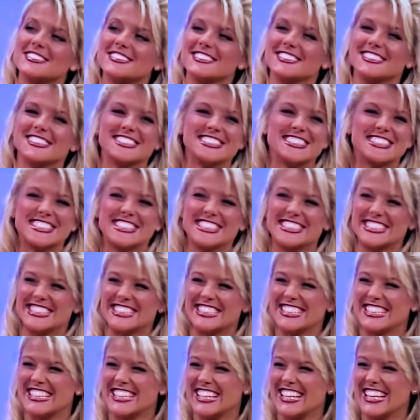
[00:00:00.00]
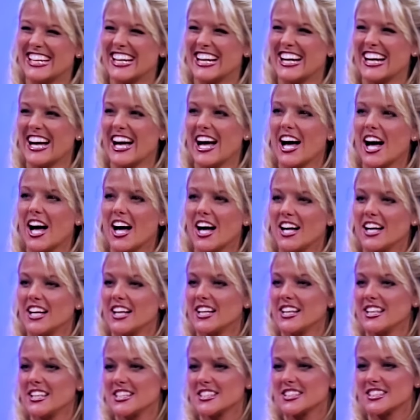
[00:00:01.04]
Why?
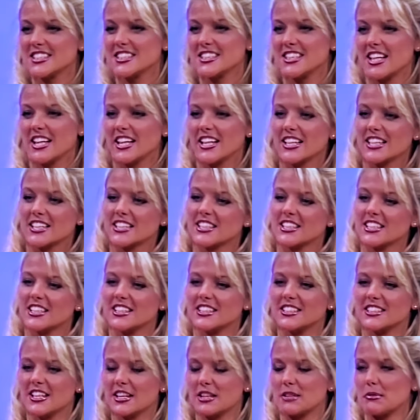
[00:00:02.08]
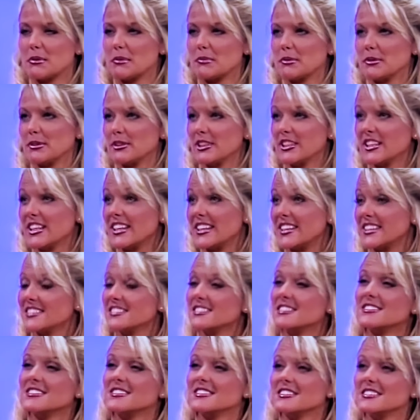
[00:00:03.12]
He doesn't like uh, other people looking,
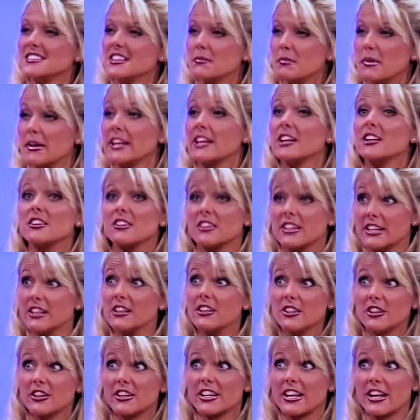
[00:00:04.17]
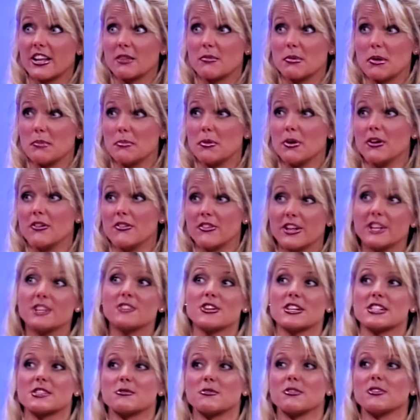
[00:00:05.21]
but he'll he'll look at other people they
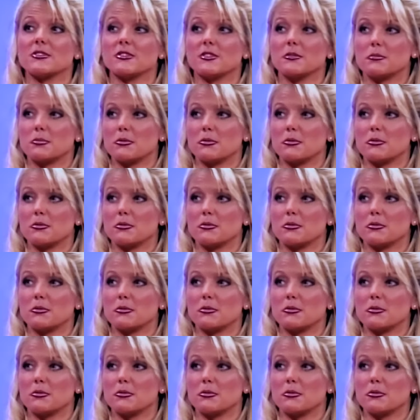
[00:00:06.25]
dress